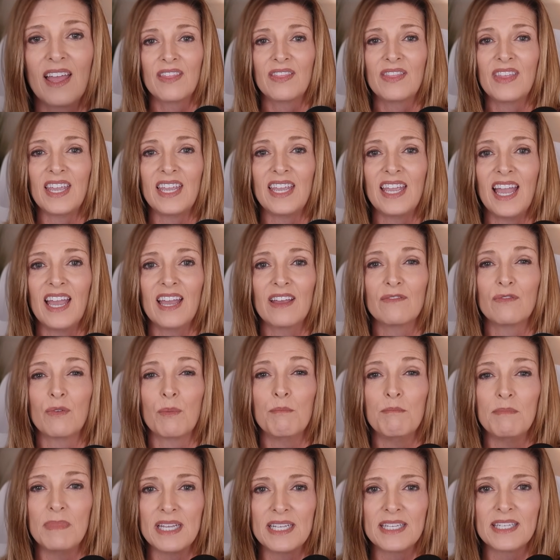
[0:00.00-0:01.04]
They have
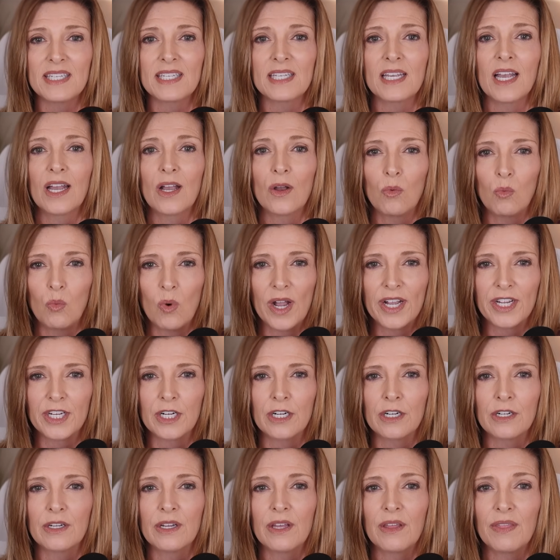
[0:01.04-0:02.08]

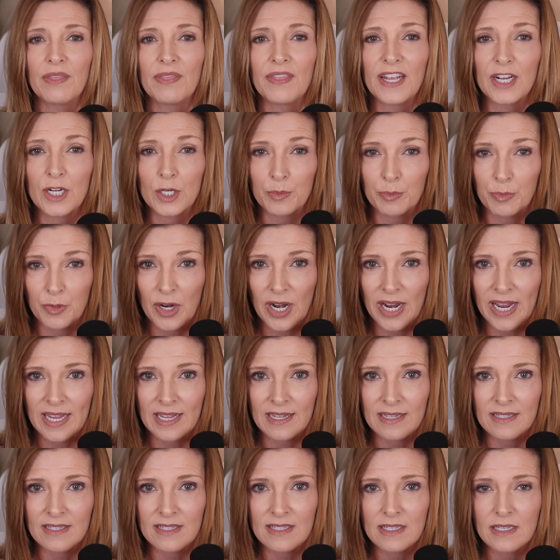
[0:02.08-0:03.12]
miswired their
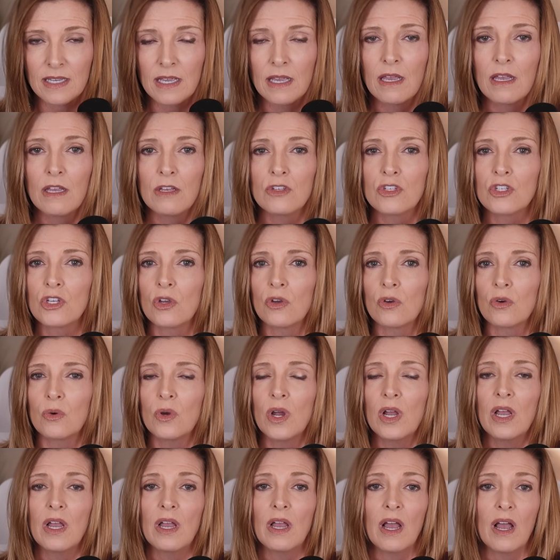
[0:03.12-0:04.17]
brains. So
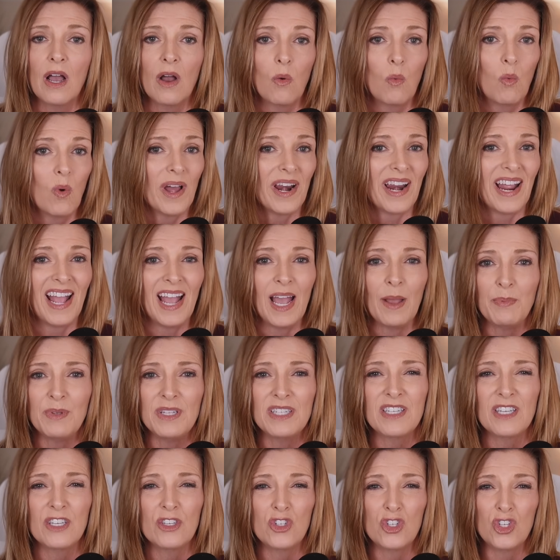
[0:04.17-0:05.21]
what
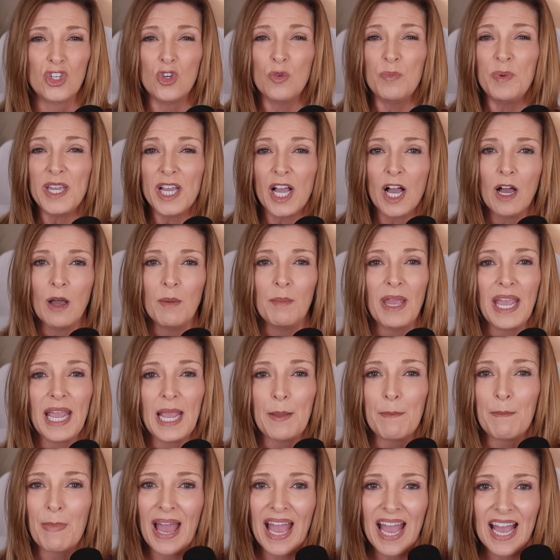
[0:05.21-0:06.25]
happens is you become
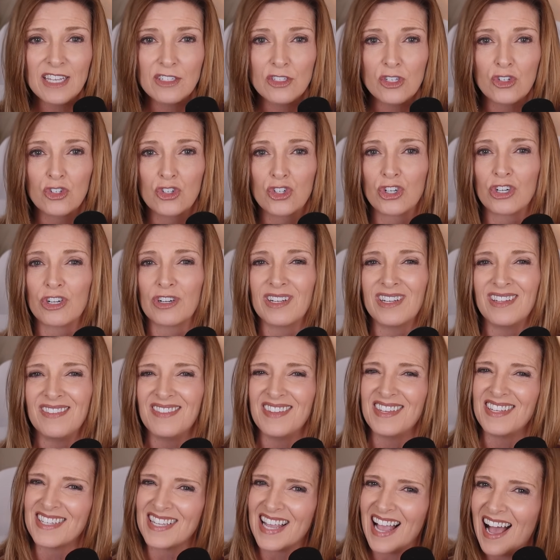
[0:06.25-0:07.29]
a passenger in
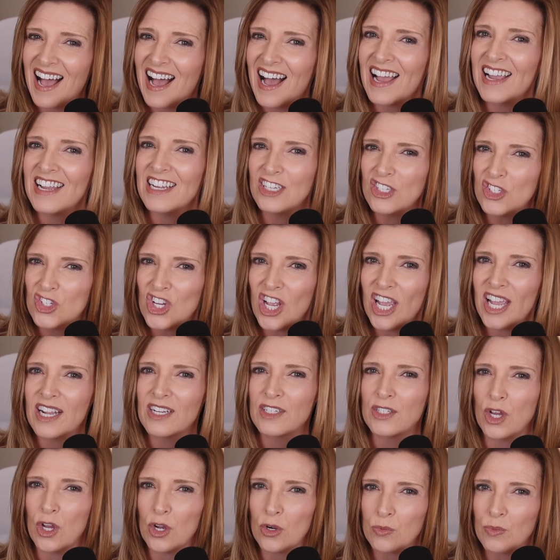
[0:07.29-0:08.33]
this
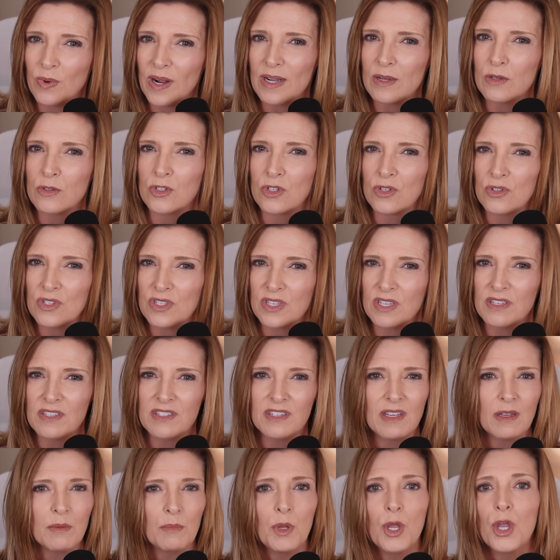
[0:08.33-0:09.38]
hijacked arousal
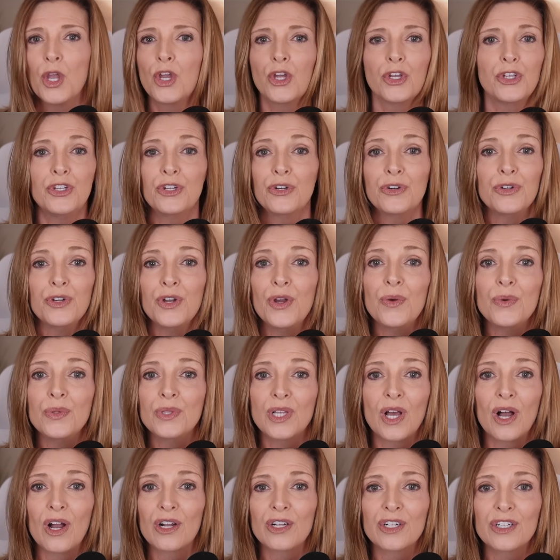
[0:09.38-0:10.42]
system. You're no
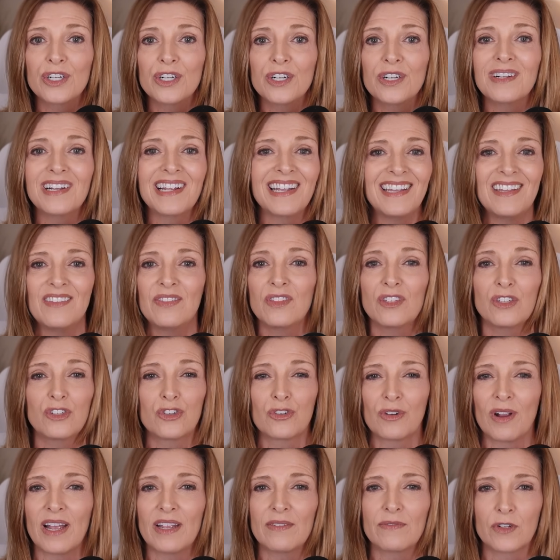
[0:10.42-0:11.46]
longer in the
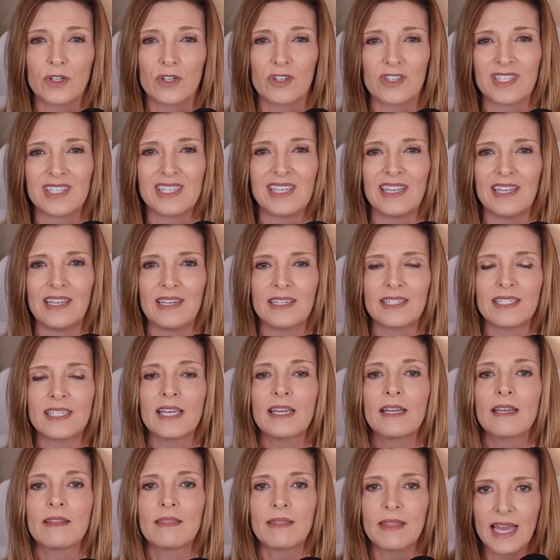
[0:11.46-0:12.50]
driver's seat.
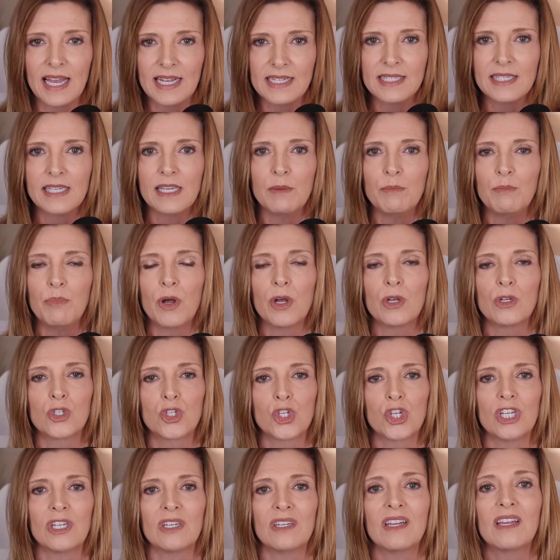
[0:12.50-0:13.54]
That's
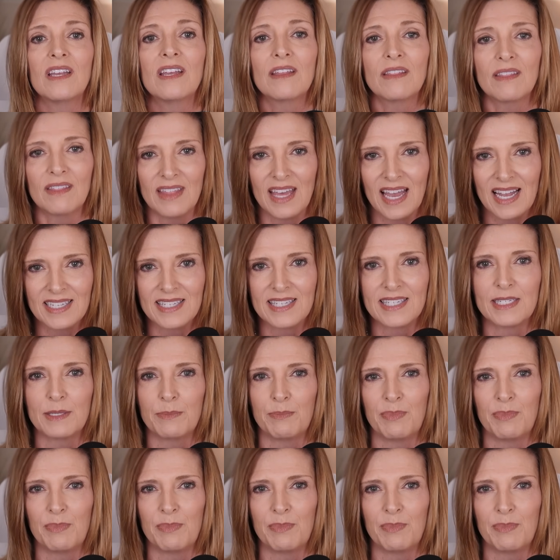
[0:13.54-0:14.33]
compulsion. That's